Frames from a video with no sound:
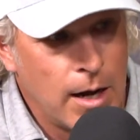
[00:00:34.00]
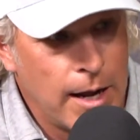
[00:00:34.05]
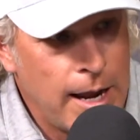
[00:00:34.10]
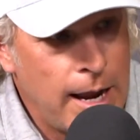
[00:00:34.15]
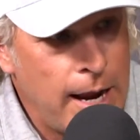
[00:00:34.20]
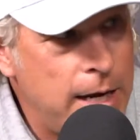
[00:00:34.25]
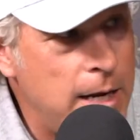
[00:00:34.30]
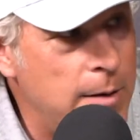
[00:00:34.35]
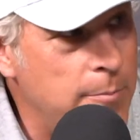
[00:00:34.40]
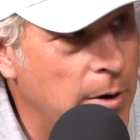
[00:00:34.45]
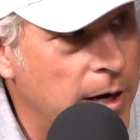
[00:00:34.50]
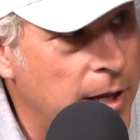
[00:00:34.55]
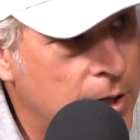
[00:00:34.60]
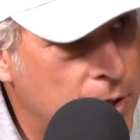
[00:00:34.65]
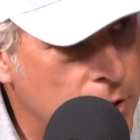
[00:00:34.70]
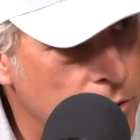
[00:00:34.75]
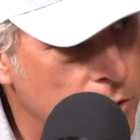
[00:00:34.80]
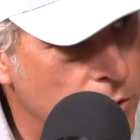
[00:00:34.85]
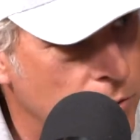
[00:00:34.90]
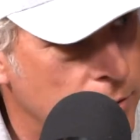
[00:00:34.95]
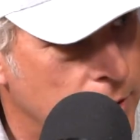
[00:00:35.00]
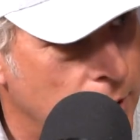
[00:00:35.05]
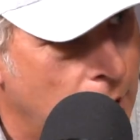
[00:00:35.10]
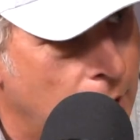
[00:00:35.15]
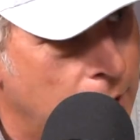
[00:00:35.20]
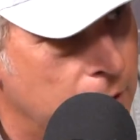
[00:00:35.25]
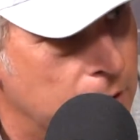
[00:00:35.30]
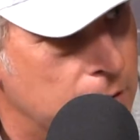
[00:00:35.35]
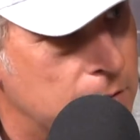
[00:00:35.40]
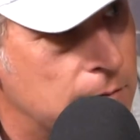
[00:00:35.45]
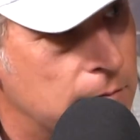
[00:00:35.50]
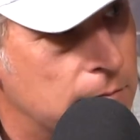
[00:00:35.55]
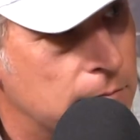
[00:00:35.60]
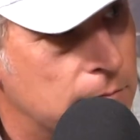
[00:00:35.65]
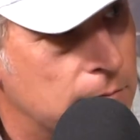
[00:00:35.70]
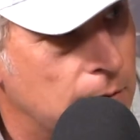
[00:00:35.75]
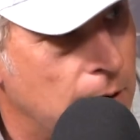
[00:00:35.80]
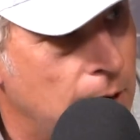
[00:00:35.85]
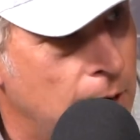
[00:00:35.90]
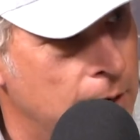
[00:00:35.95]
anybody can do a diet.
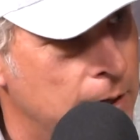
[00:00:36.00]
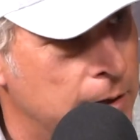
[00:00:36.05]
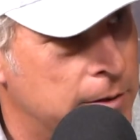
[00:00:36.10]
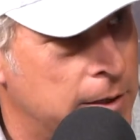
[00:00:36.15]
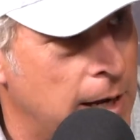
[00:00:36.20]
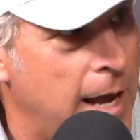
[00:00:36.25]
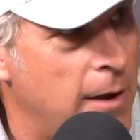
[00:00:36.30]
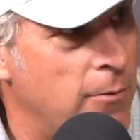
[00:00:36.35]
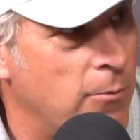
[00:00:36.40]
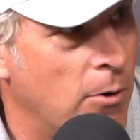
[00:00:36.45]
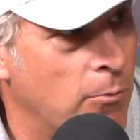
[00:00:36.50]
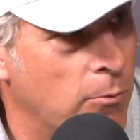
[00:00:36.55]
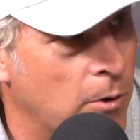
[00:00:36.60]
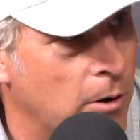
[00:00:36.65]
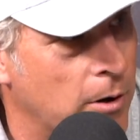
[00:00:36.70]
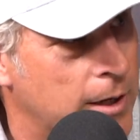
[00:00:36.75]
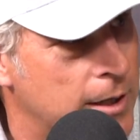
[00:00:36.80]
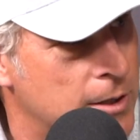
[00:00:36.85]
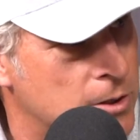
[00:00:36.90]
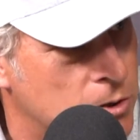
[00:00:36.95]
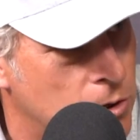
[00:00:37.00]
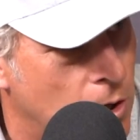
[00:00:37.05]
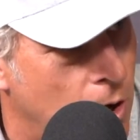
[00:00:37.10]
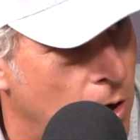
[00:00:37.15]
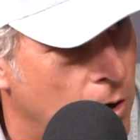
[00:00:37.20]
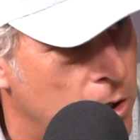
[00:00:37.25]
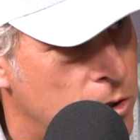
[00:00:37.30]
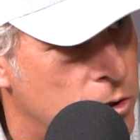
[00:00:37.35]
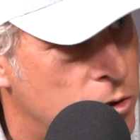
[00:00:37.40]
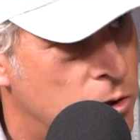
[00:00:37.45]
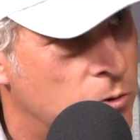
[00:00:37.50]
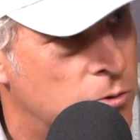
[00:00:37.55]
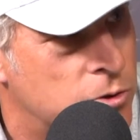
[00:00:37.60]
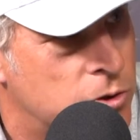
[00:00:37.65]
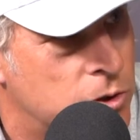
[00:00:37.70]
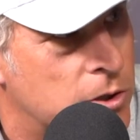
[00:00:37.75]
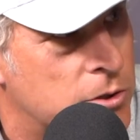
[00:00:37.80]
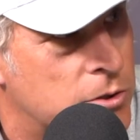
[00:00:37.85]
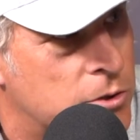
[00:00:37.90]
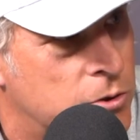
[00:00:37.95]
And a diet will work as long as you
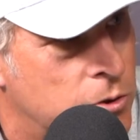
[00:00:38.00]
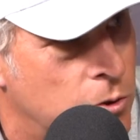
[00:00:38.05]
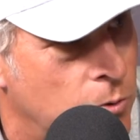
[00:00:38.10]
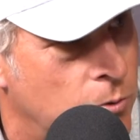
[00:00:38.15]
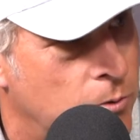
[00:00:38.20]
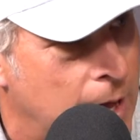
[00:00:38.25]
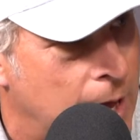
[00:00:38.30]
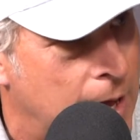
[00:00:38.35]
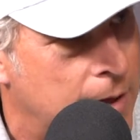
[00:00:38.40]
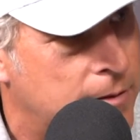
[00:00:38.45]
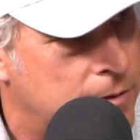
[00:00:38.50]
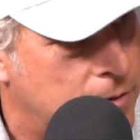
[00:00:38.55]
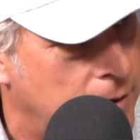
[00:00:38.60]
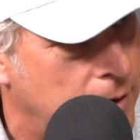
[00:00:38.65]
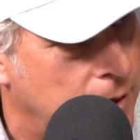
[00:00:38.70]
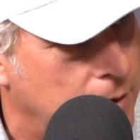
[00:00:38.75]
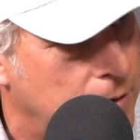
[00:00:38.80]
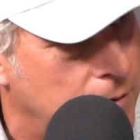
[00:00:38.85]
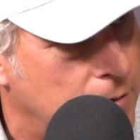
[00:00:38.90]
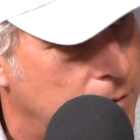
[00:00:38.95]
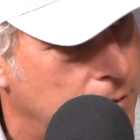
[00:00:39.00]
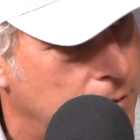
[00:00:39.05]
just do that thing.